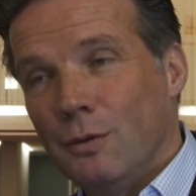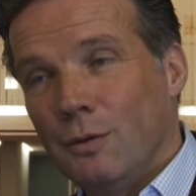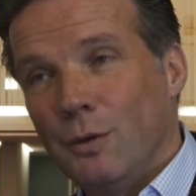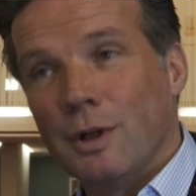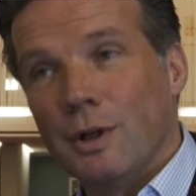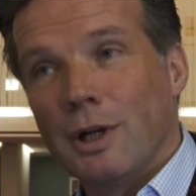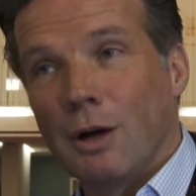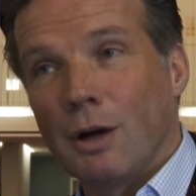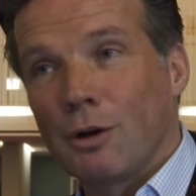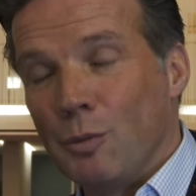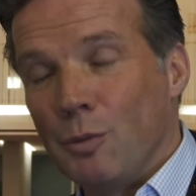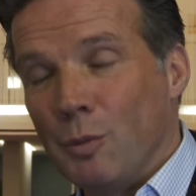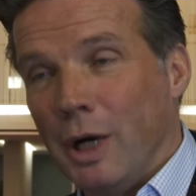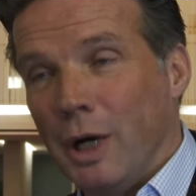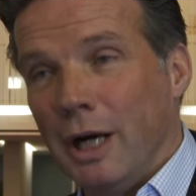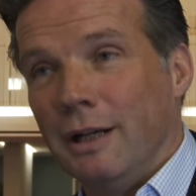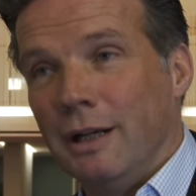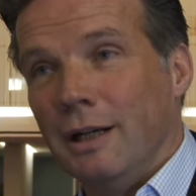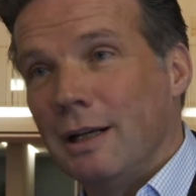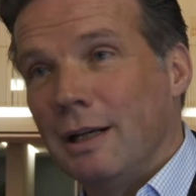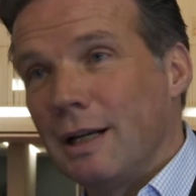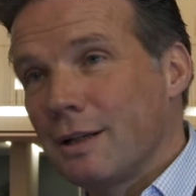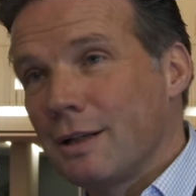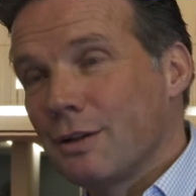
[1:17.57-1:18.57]
We're now
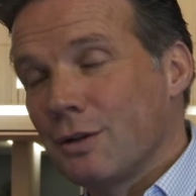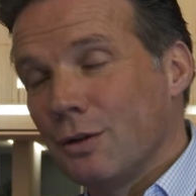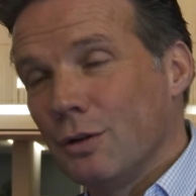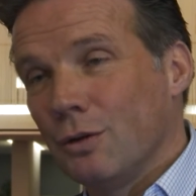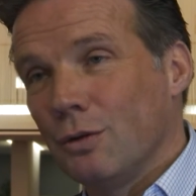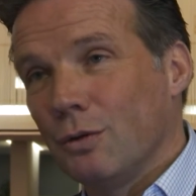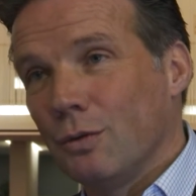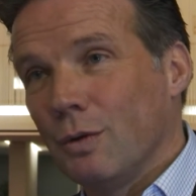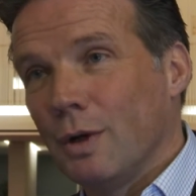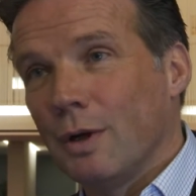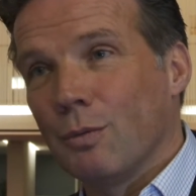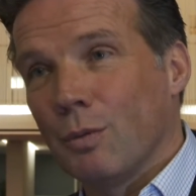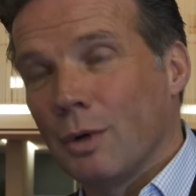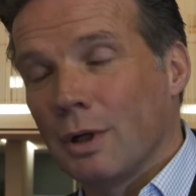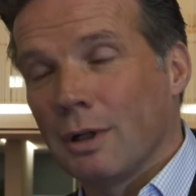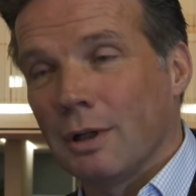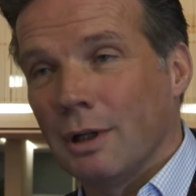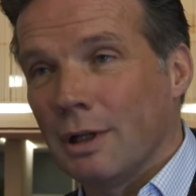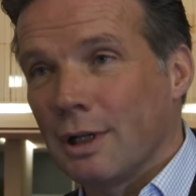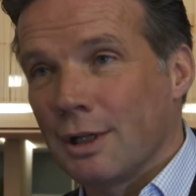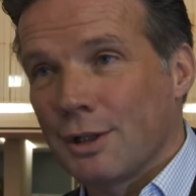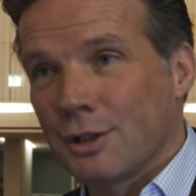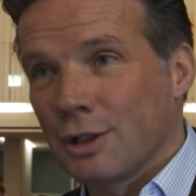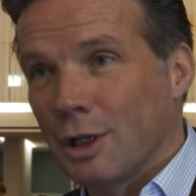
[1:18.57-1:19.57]
combining it to one
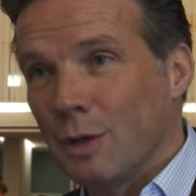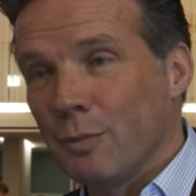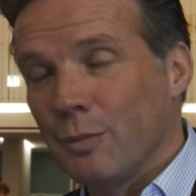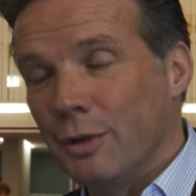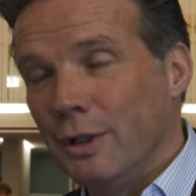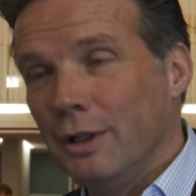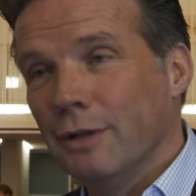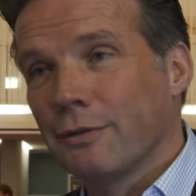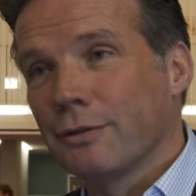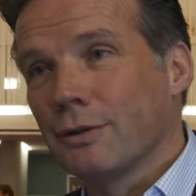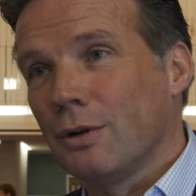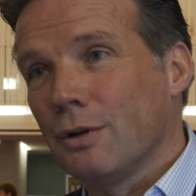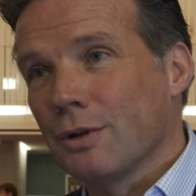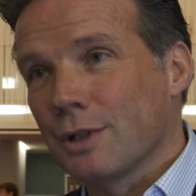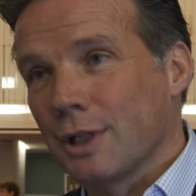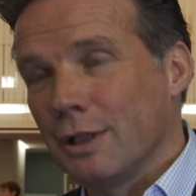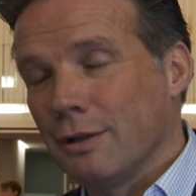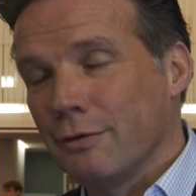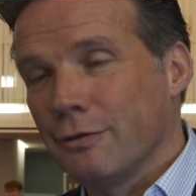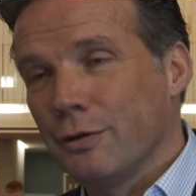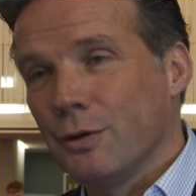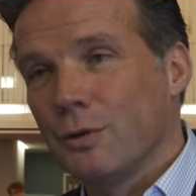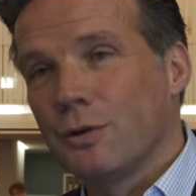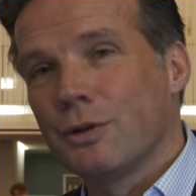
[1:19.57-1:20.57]
large company, of course,
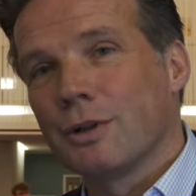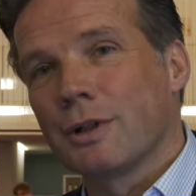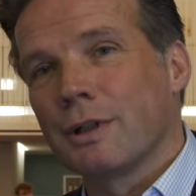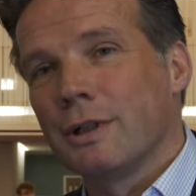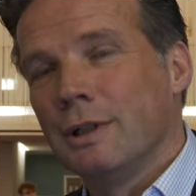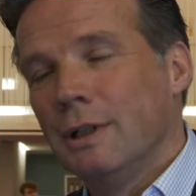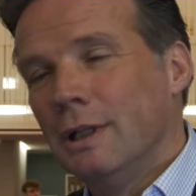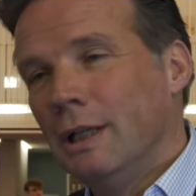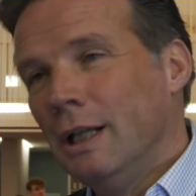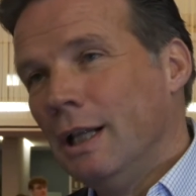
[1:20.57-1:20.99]
in the future.